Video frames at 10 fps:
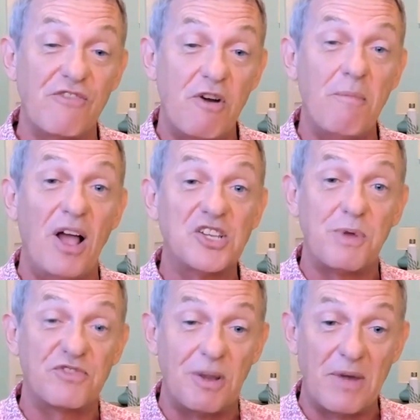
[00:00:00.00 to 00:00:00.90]
It reminds
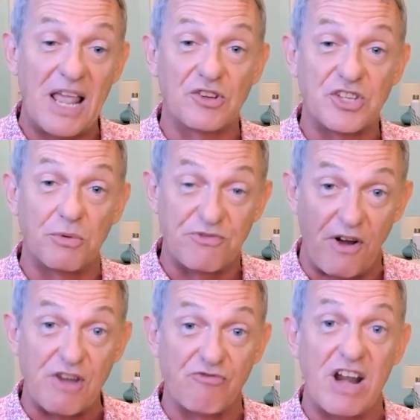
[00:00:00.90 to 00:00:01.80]
me of somebody else that was
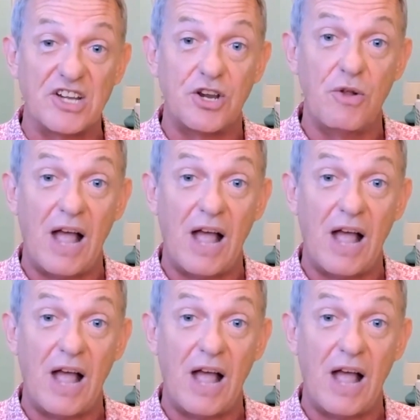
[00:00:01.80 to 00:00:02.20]
very rich who